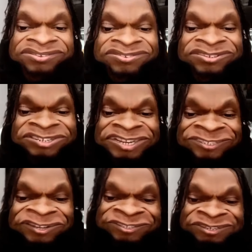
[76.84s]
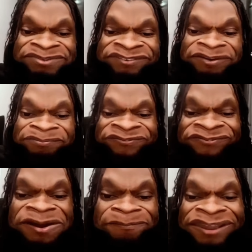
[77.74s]
So Jade's asking me if I
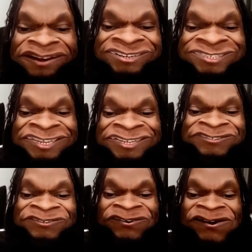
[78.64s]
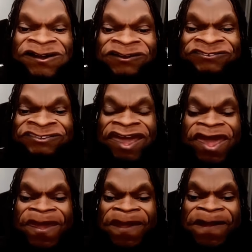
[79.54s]
prefer a pair of tits or ass.
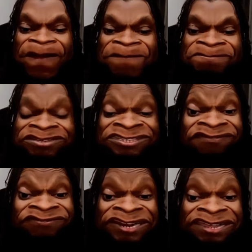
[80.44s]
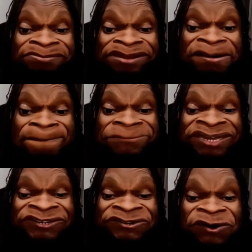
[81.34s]
Um, definitely a pair of
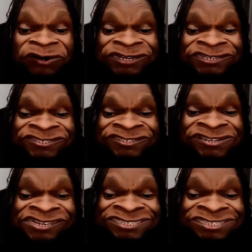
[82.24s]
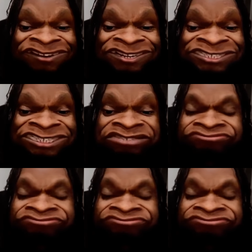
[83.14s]
big knockers, so I can just